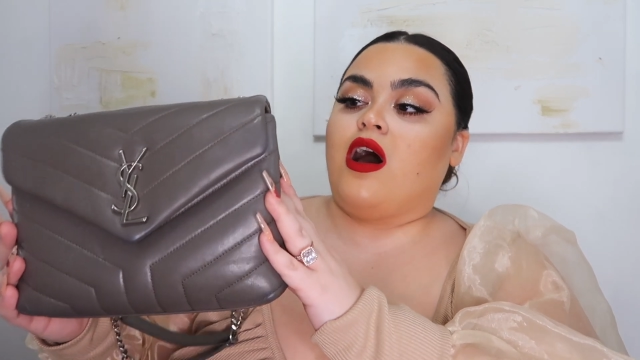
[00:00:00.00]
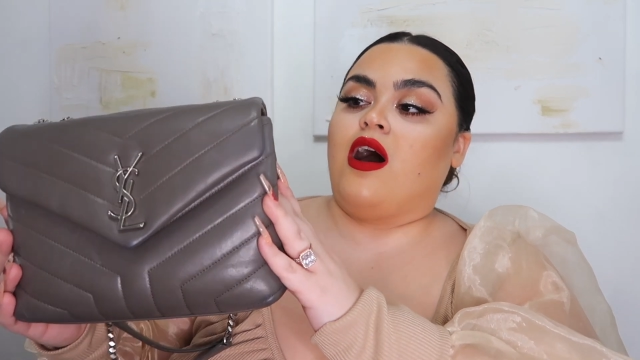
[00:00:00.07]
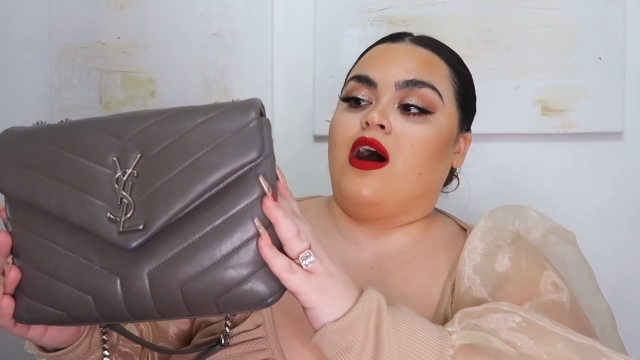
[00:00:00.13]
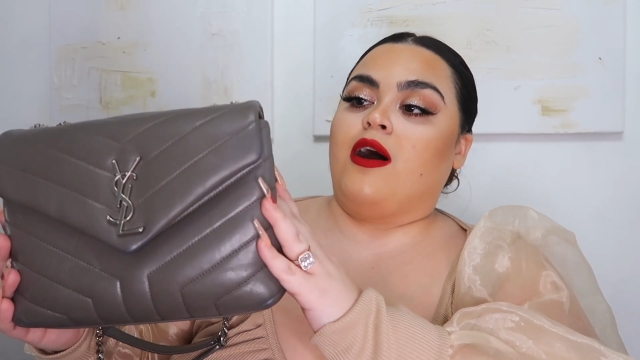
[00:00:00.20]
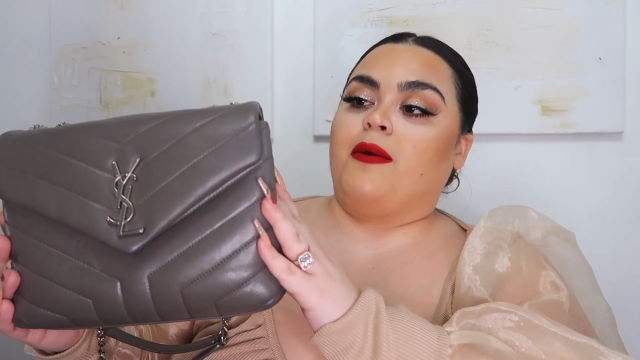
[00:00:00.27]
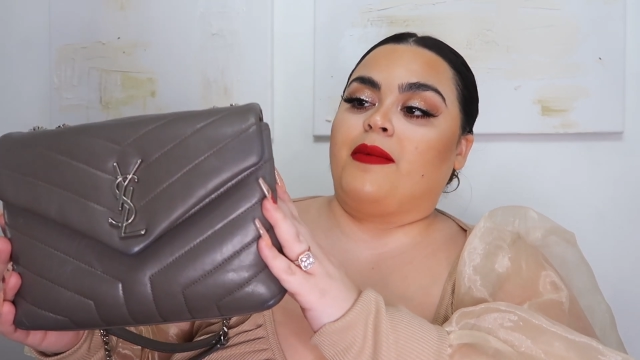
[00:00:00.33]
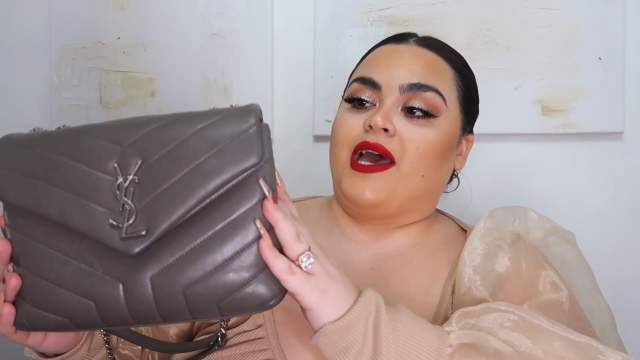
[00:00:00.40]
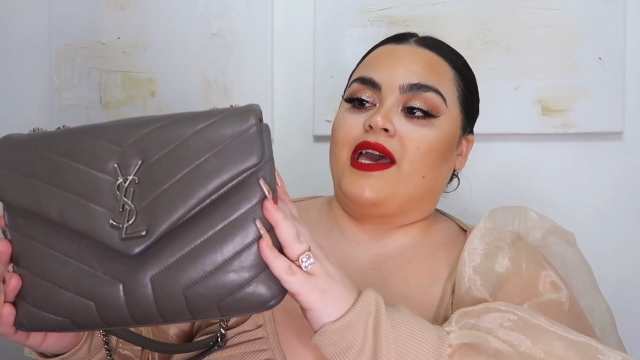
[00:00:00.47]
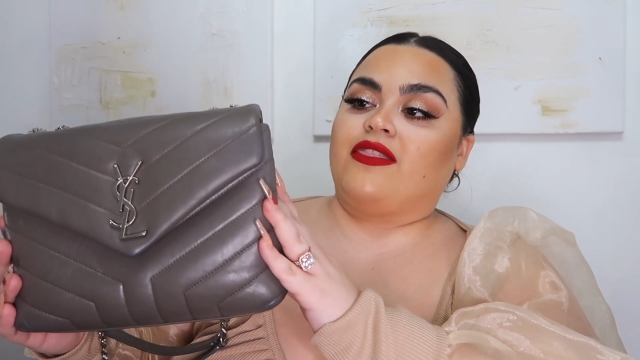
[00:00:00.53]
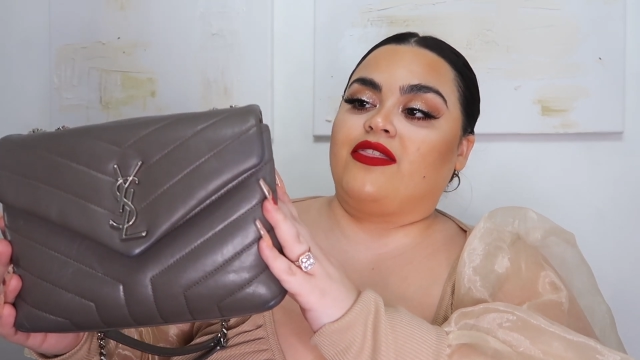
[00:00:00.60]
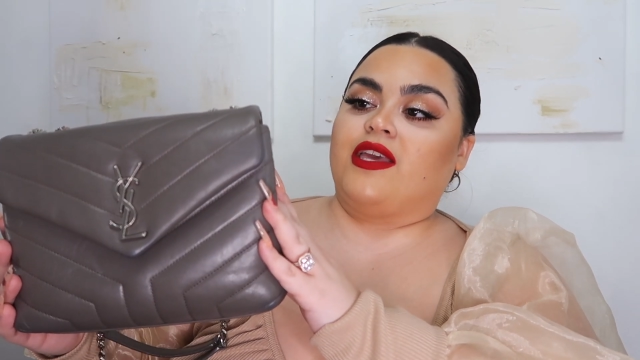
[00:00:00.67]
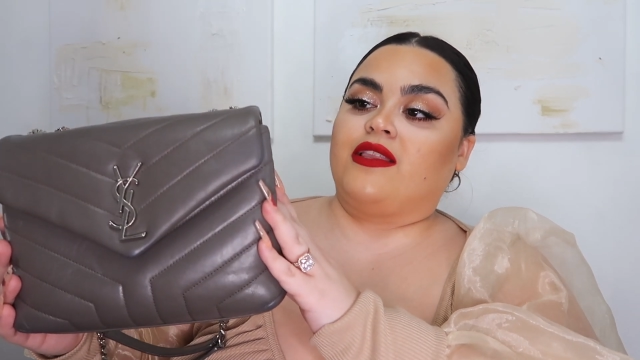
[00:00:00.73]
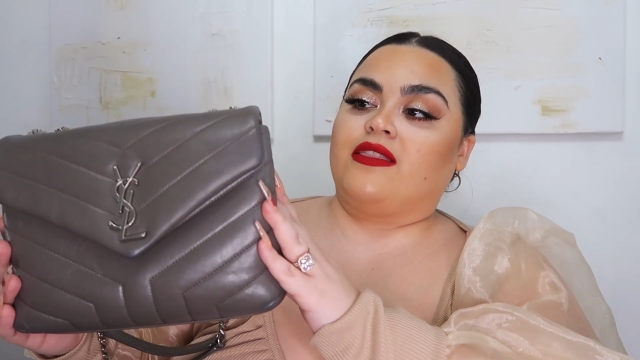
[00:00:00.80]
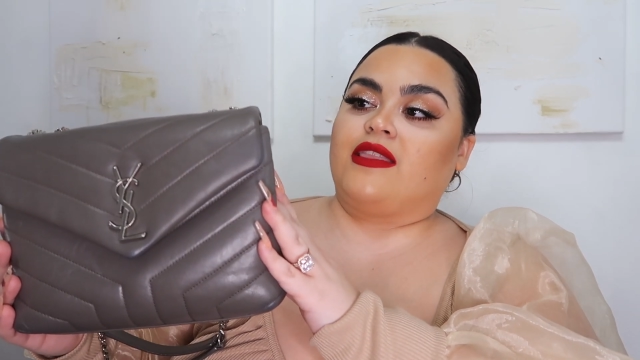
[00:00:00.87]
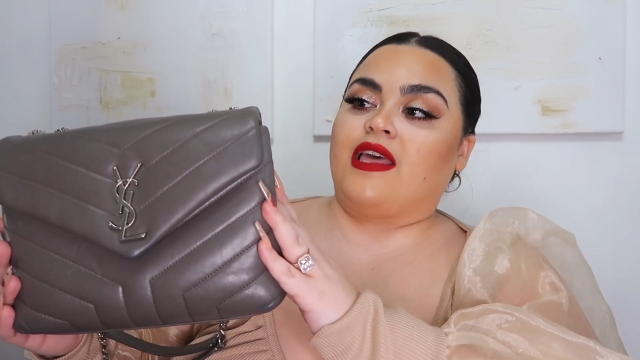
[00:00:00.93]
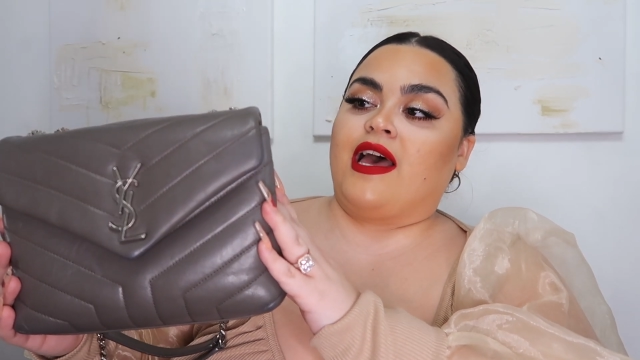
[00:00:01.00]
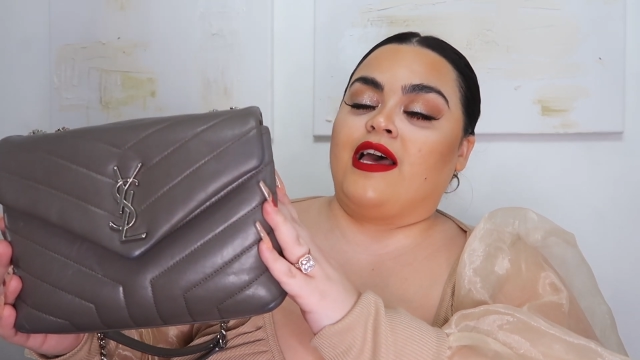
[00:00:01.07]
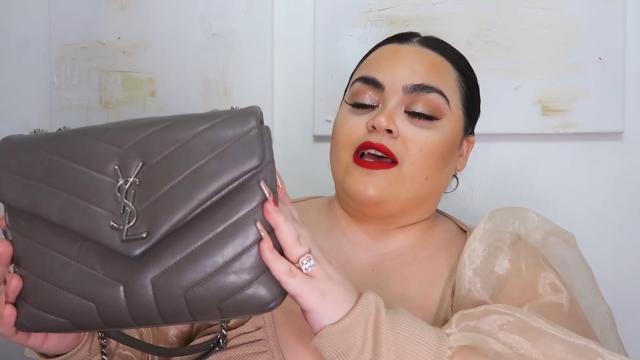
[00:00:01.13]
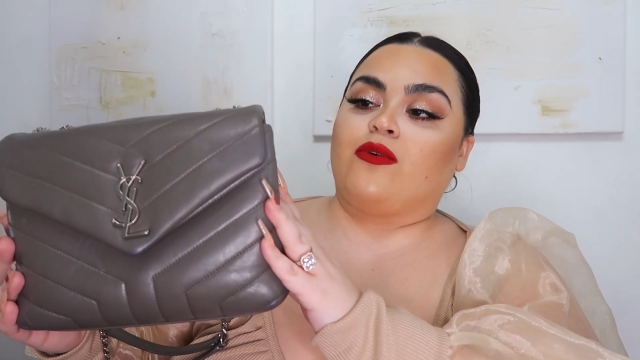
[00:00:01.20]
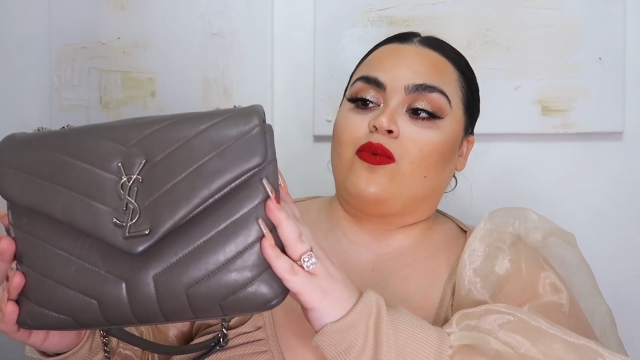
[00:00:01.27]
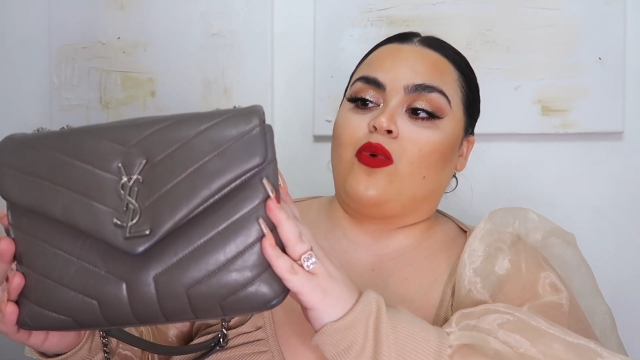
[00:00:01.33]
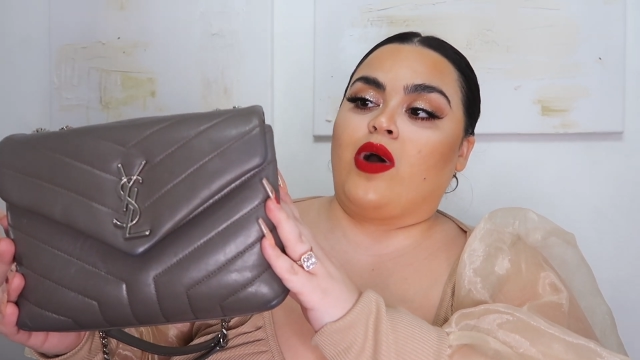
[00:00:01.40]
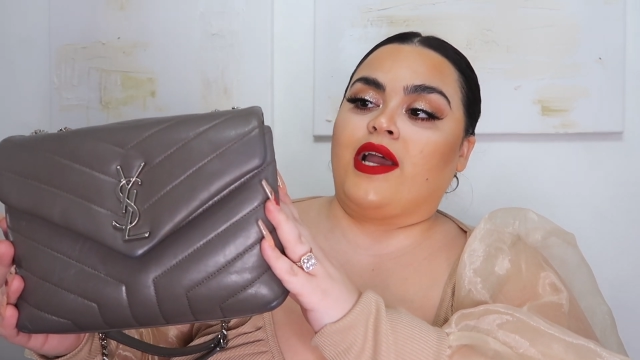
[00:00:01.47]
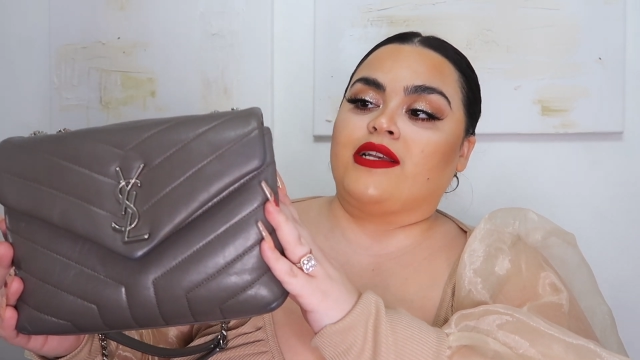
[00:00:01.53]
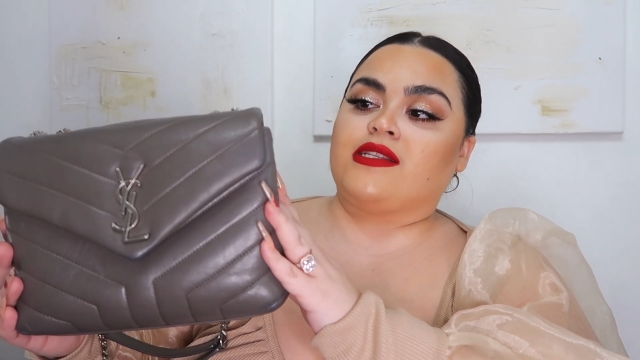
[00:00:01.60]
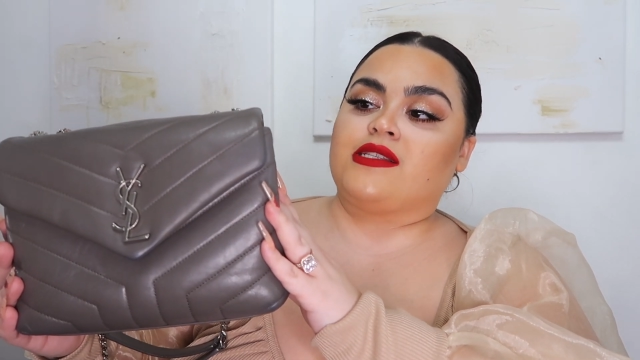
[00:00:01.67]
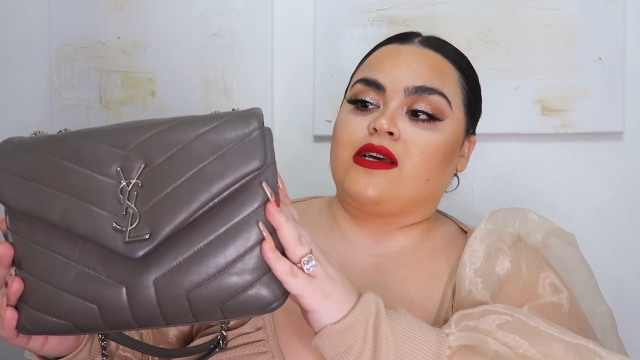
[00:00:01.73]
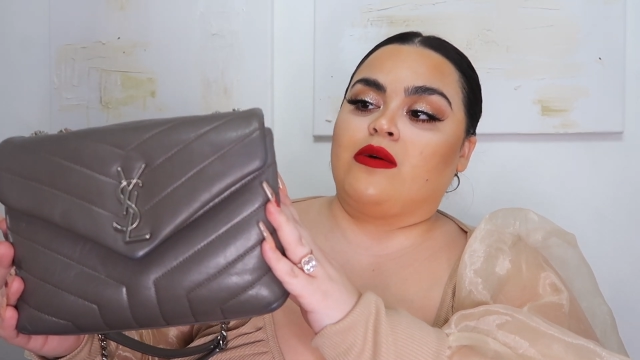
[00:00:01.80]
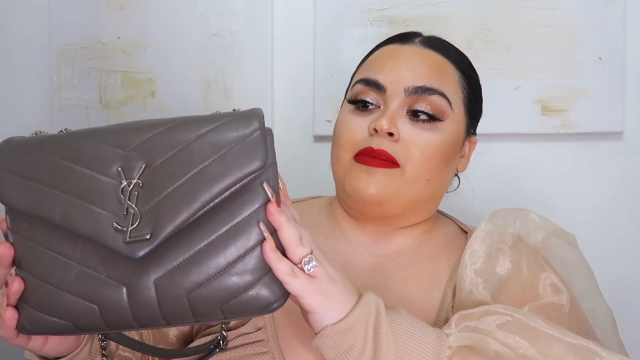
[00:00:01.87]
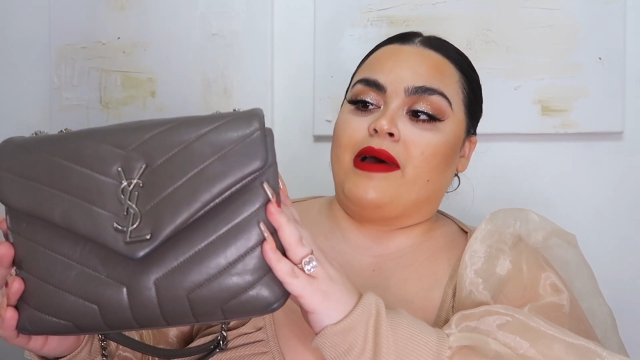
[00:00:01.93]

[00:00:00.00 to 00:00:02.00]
I think that YSL